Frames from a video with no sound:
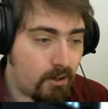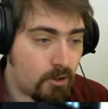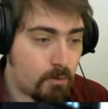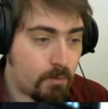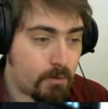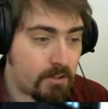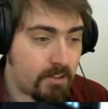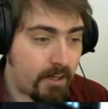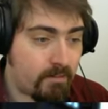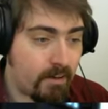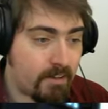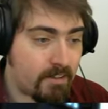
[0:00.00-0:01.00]
almost as high
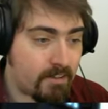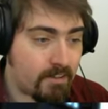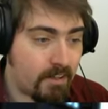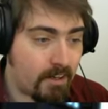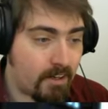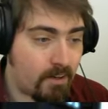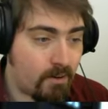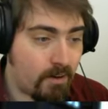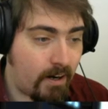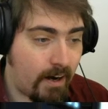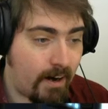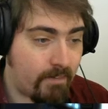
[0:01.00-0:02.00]
rated as
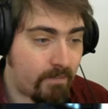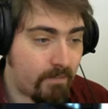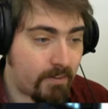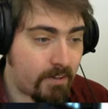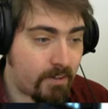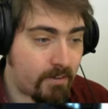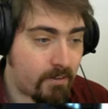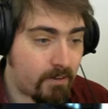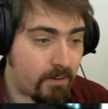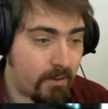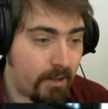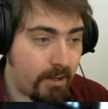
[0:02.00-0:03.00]
Psycho and
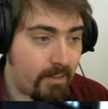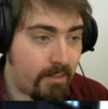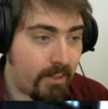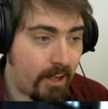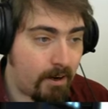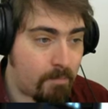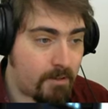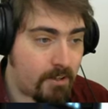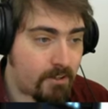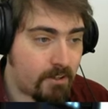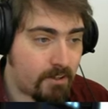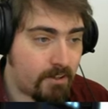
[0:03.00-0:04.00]
in that
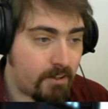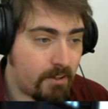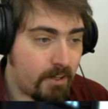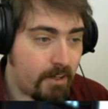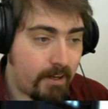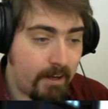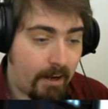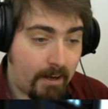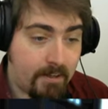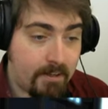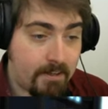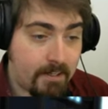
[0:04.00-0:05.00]
position.
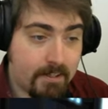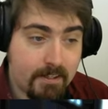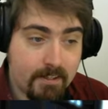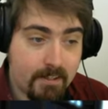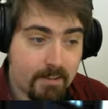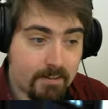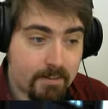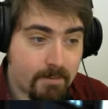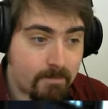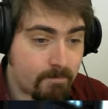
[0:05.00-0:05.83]
And indeed he does.